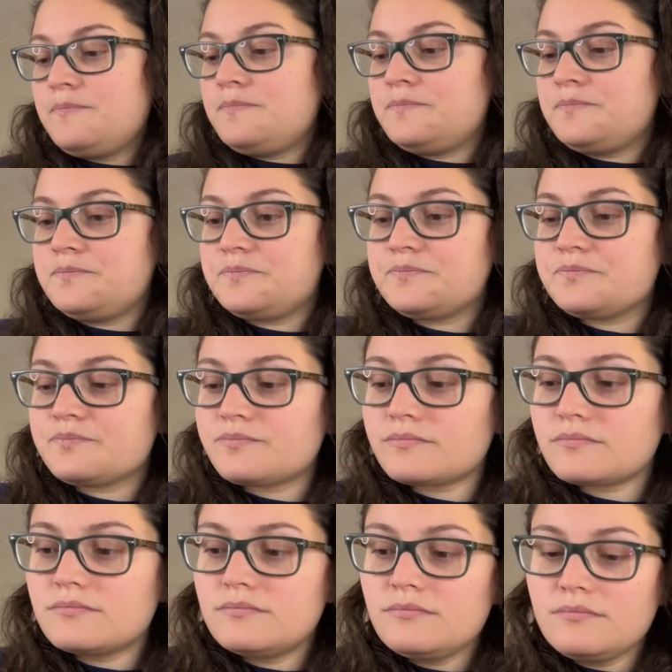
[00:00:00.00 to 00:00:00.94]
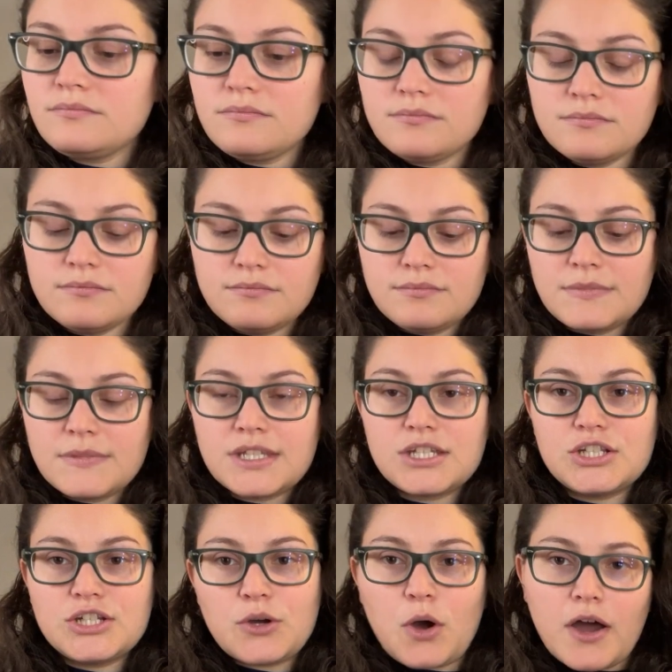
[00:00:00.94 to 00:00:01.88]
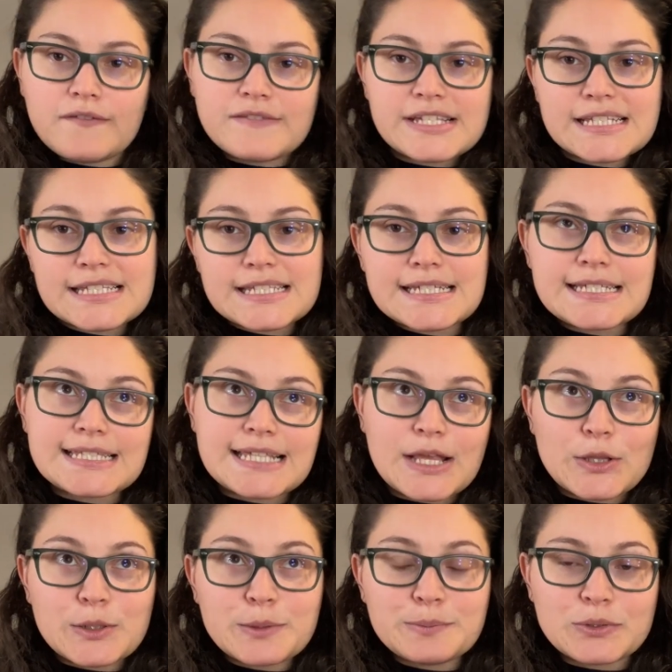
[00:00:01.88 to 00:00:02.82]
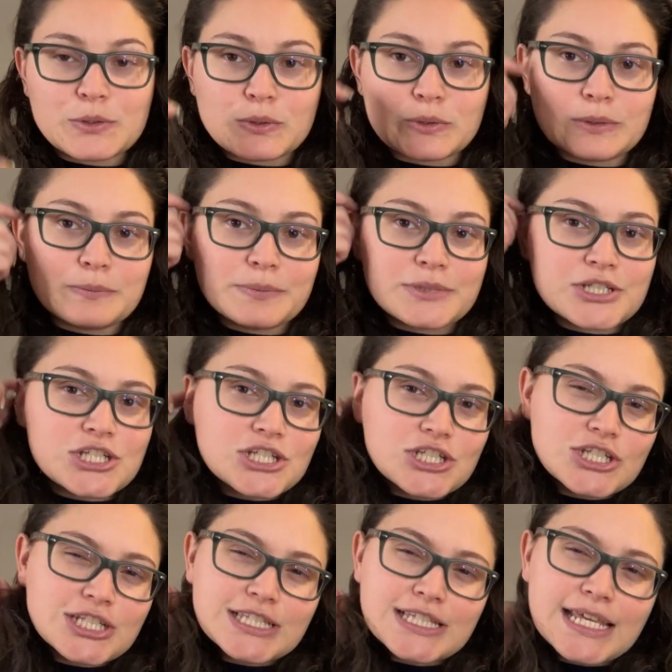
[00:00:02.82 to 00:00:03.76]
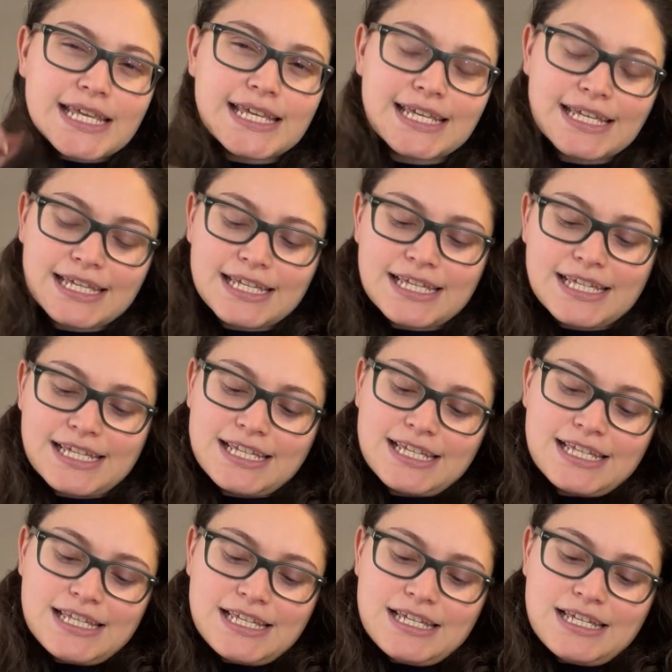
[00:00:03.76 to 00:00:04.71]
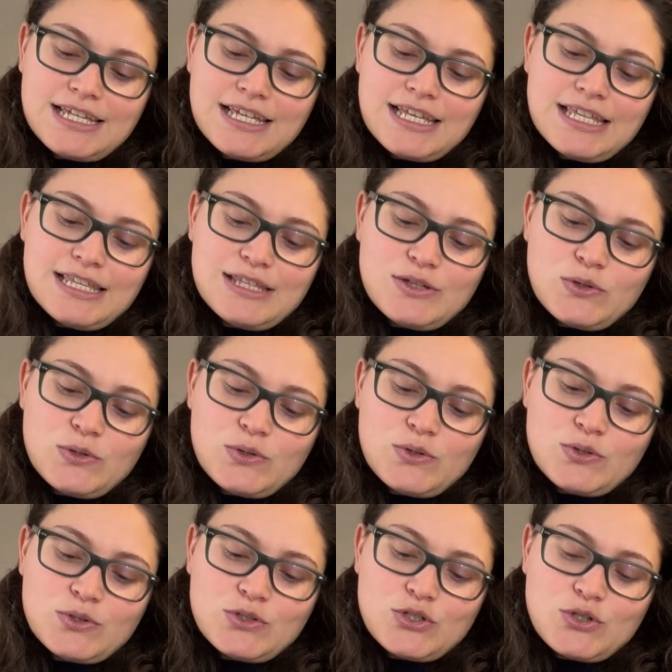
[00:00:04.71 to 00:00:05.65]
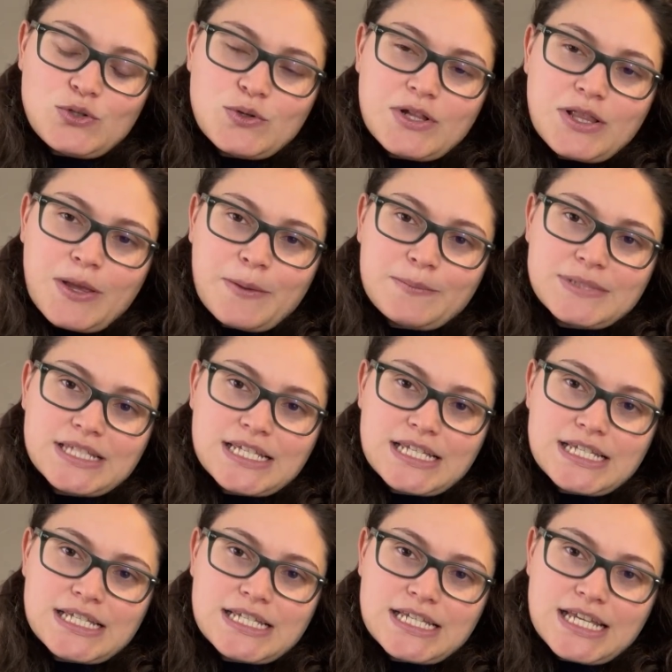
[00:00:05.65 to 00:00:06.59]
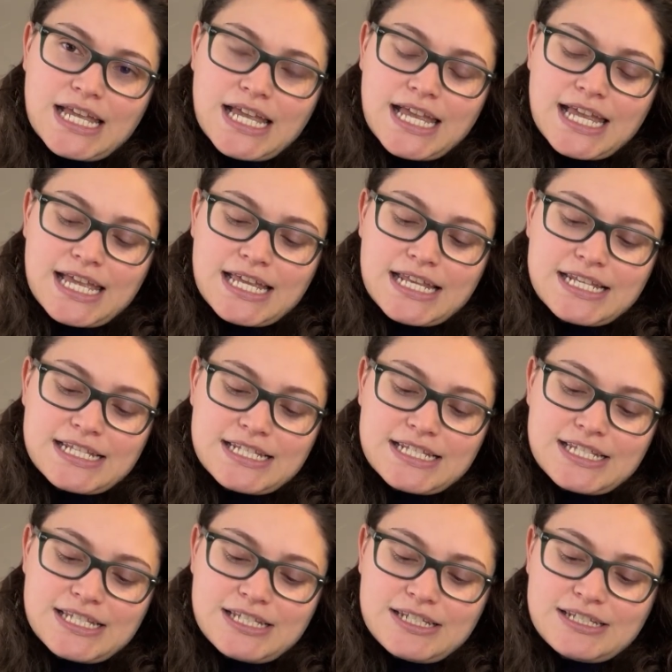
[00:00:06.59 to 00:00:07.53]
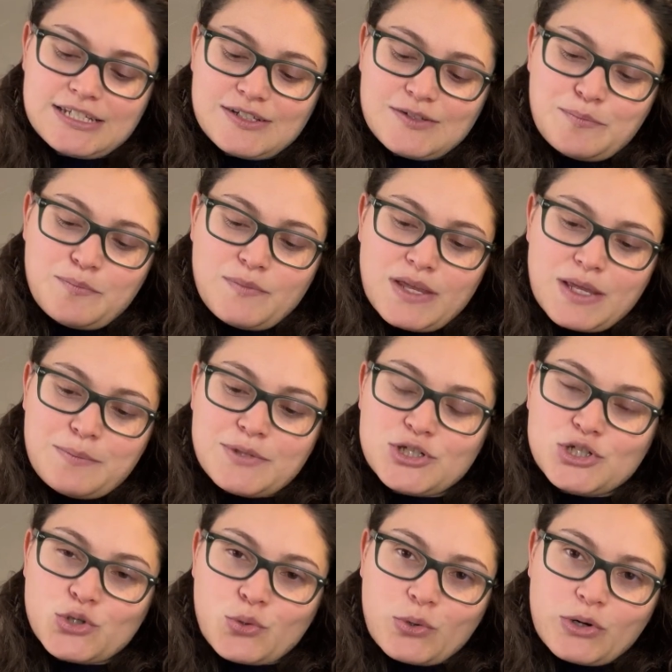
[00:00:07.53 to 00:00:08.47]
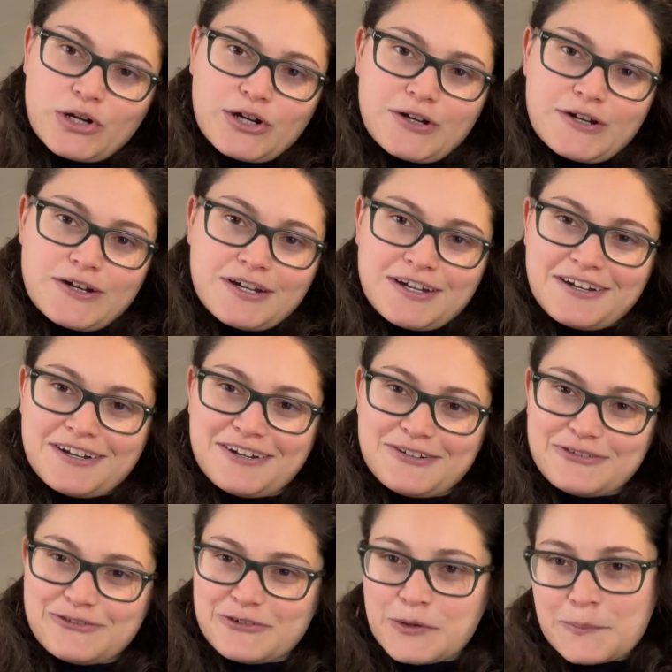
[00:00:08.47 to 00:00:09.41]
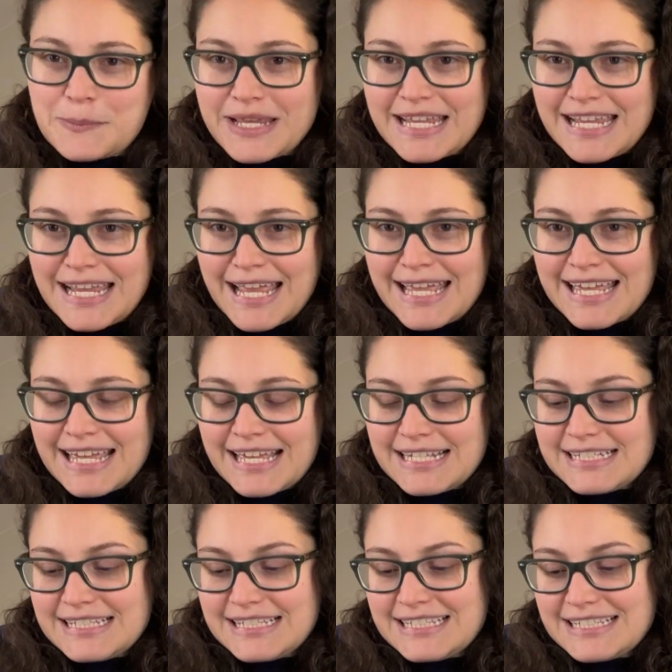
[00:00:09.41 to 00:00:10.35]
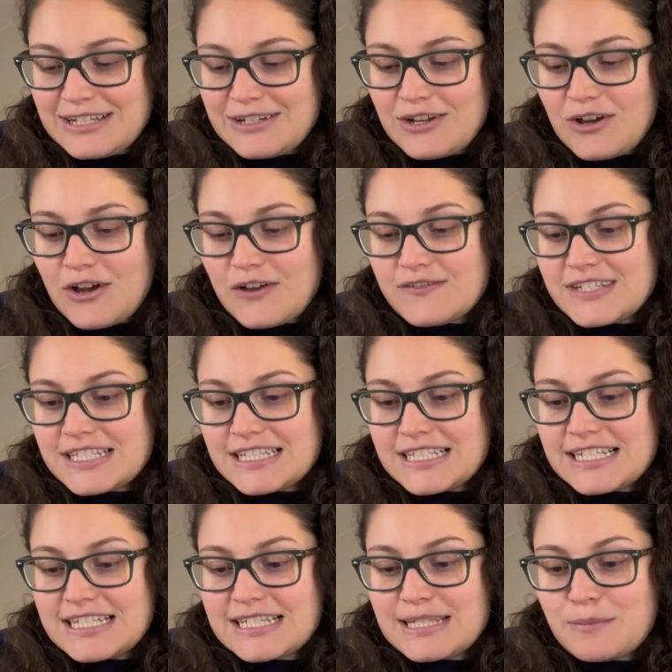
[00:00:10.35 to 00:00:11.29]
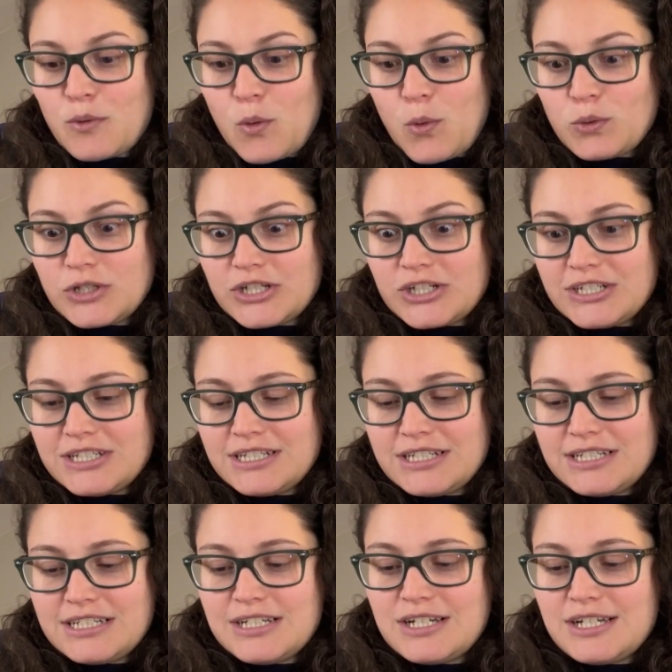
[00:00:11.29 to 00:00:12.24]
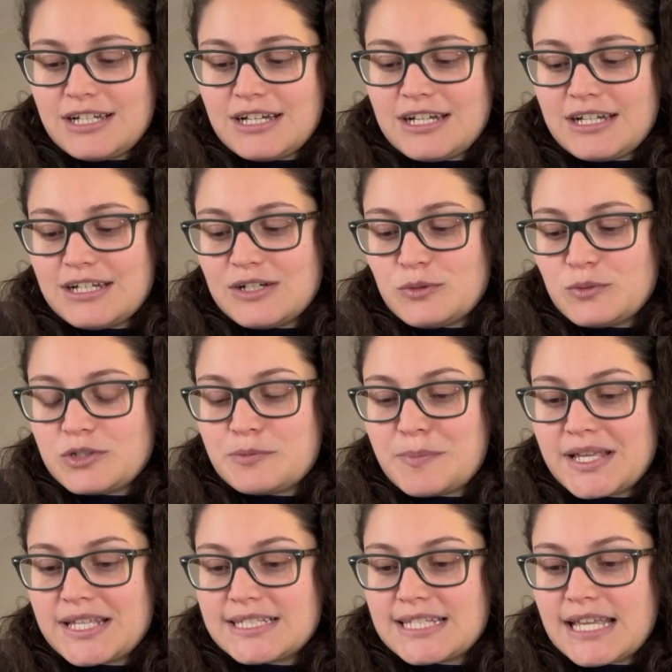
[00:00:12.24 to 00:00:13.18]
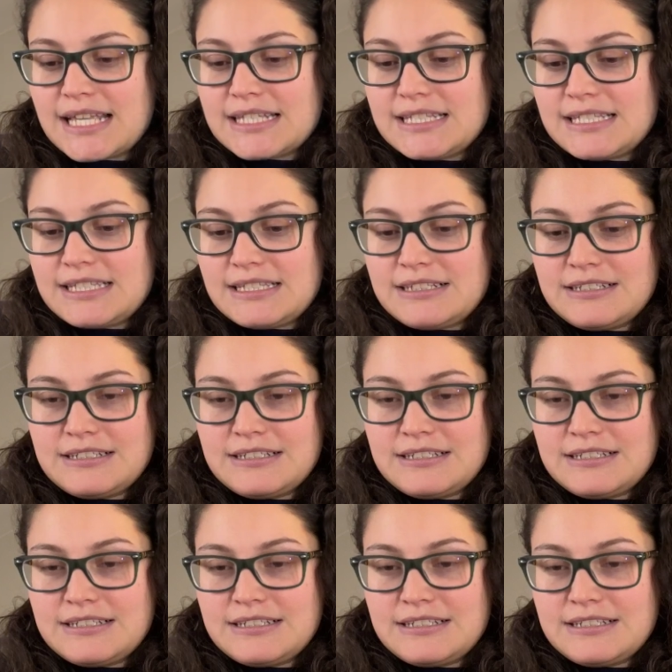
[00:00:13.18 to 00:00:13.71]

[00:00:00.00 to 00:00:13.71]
you know, obviously Sailor Moon, but she's just like a little too clumsy and immature for me, I guess obviously because I'm older, uh, which makes sense.